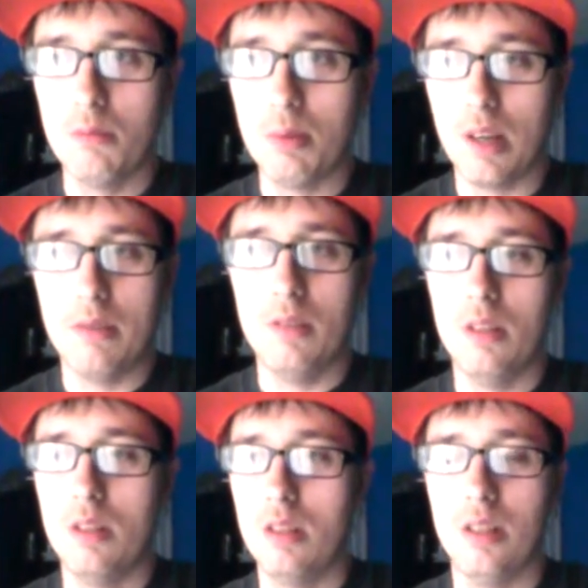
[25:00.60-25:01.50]
probably
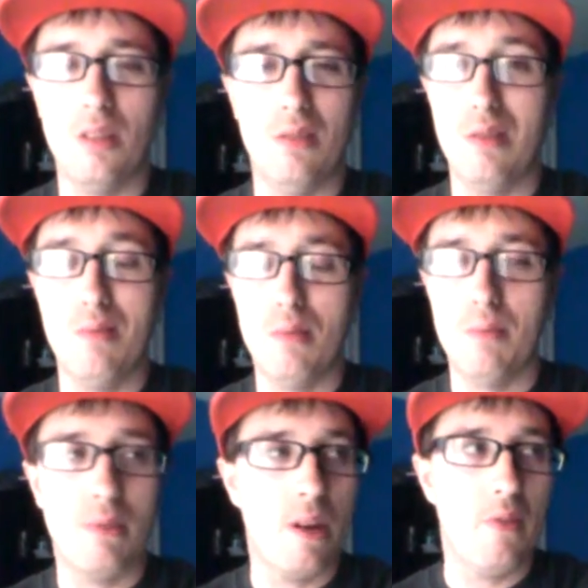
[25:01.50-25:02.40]
you know they
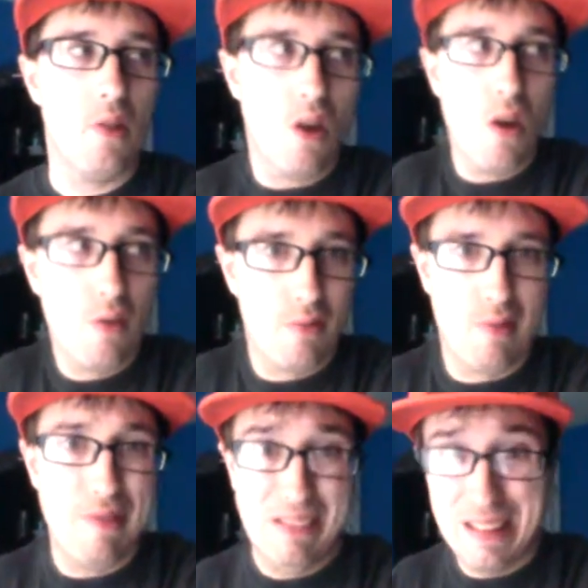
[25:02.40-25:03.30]
probably all
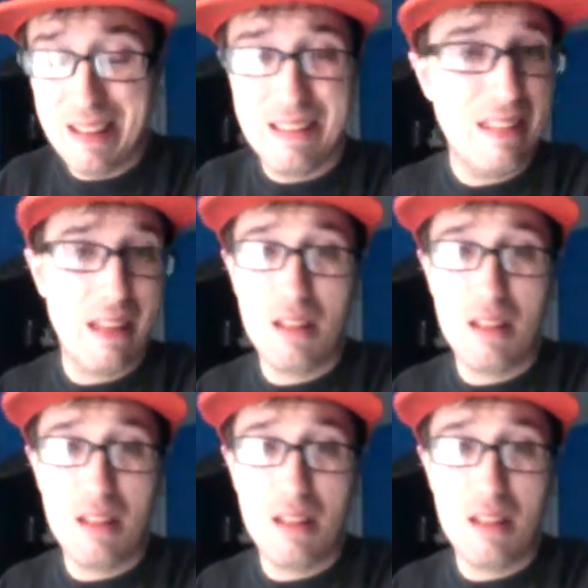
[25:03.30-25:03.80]
forever. They, they